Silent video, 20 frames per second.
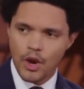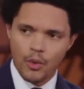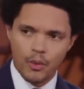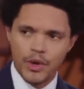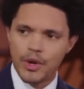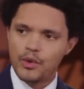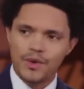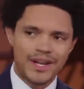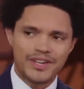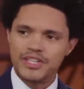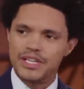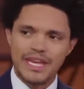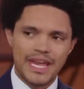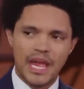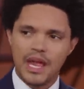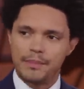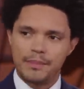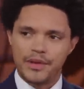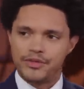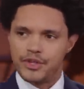we don't actually
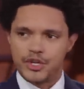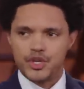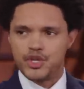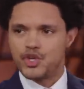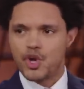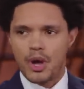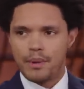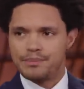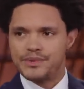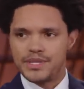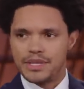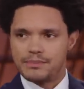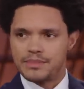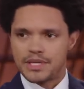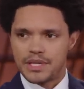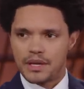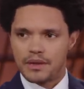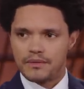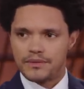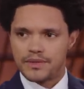care about the jobs
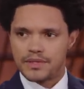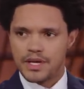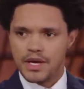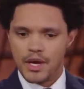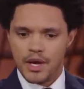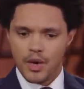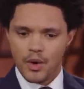themselves.